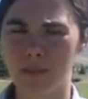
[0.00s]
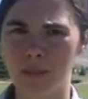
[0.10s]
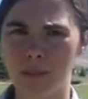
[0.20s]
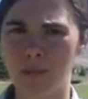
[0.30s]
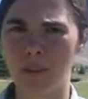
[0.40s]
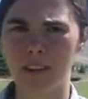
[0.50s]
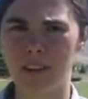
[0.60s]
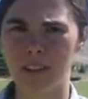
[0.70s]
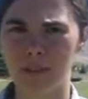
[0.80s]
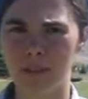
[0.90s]
what you want
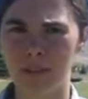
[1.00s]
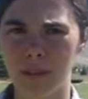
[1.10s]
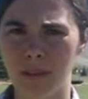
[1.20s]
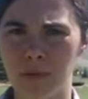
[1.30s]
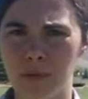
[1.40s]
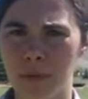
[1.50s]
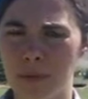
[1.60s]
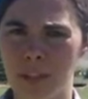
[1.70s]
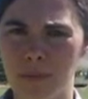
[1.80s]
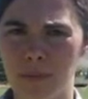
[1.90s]
to do. You don't have to worry
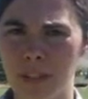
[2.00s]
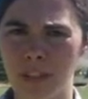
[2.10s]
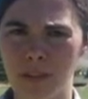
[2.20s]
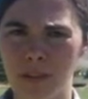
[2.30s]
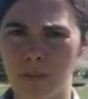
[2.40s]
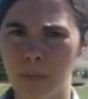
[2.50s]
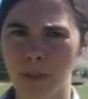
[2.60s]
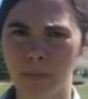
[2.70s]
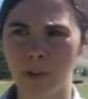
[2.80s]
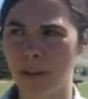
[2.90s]
about everybody else or
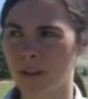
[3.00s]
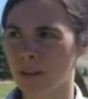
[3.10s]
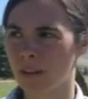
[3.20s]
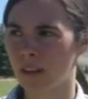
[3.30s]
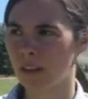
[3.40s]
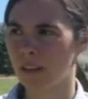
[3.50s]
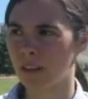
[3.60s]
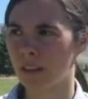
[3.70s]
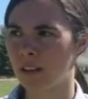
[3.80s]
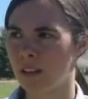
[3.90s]
peer pressure or
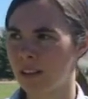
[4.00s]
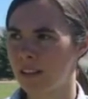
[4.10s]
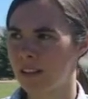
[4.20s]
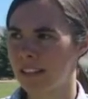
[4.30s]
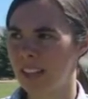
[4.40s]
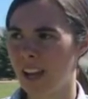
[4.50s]
anything.